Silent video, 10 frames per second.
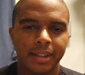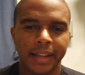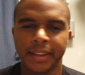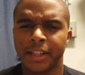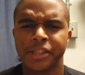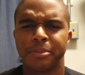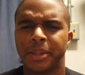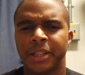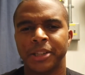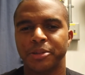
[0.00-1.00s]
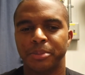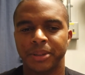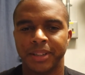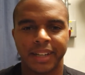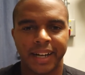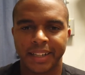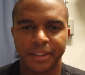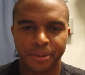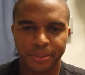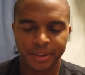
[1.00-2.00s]
I should be an engine builder. I get
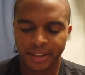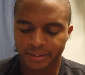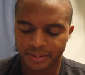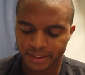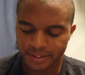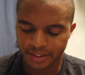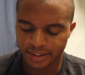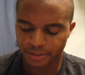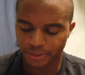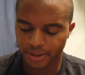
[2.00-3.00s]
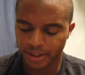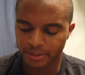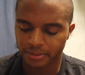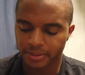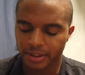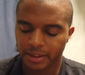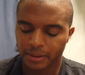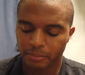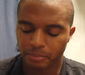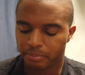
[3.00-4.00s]
a thrill out of this. I get a thrill out of
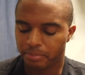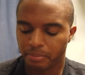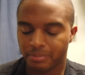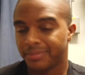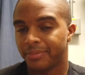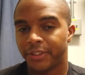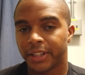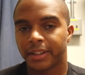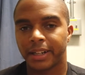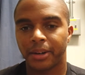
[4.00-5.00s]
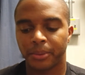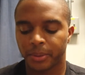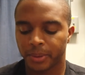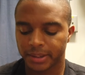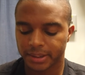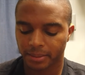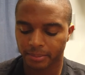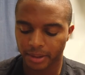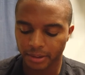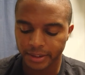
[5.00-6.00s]
figuring out what works.
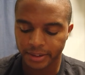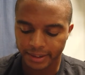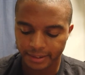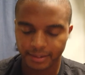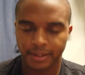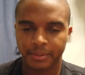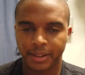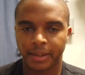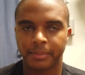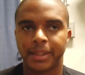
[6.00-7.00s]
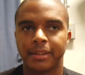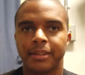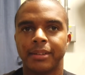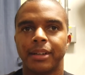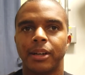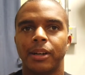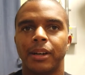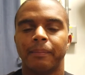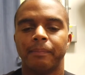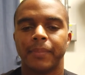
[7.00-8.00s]
I'm learning at the same time, because
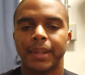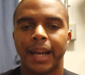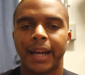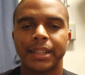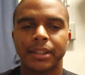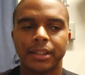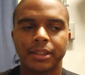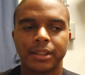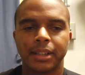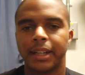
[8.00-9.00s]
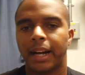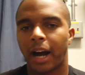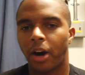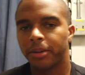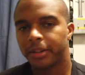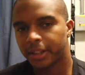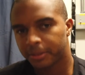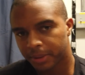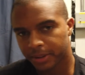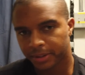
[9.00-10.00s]
I didn't understand all the
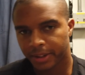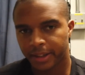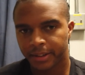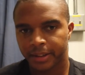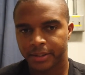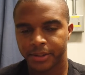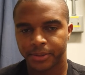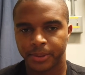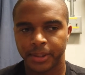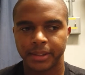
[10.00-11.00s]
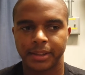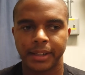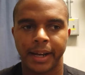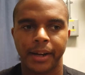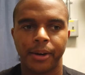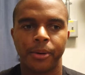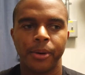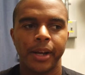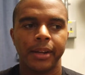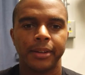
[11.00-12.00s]
numbers on how the engines worked and how
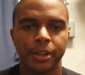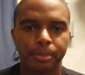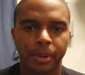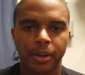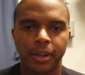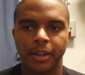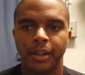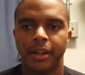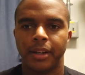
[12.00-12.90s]
this part